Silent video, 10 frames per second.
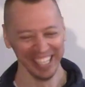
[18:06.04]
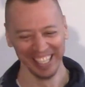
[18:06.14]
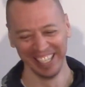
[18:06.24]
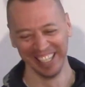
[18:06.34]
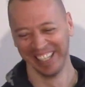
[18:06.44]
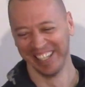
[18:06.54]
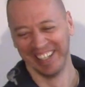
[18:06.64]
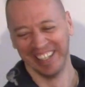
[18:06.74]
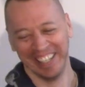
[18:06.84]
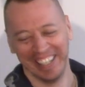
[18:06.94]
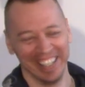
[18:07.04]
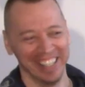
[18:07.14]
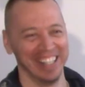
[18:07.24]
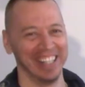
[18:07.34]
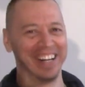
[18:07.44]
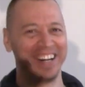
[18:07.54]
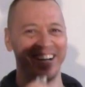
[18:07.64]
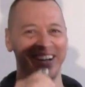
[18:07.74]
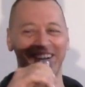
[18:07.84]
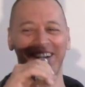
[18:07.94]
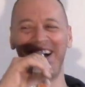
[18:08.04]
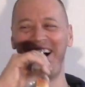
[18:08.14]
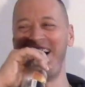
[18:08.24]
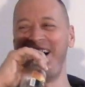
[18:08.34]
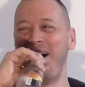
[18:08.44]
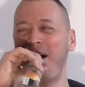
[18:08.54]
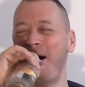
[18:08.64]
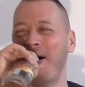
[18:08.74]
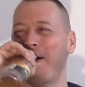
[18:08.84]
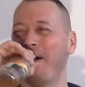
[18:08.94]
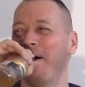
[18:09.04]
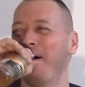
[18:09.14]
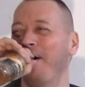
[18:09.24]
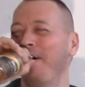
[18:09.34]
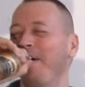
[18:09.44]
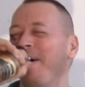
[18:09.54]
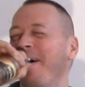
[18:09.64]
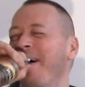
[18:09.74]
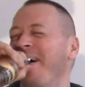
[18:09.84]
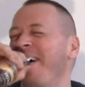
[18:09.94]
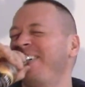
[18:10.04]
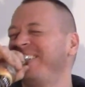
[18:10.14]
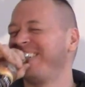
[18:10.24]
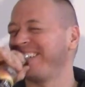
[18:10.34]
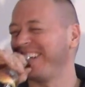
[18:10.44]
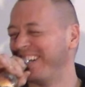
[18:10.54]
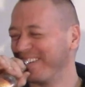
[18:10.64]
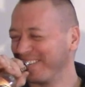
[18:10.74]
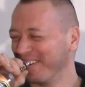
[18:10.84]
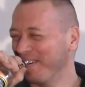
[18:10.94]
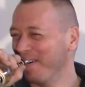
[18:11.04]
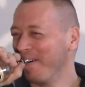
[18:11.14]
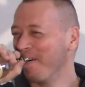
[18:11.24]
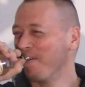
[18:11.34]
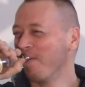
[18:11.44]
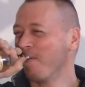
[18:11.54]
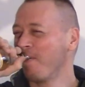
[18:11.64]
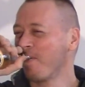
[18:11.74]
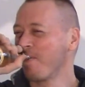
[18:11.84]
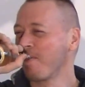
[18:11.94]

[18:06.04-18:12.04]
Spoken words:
No words are spoken by the person on screen.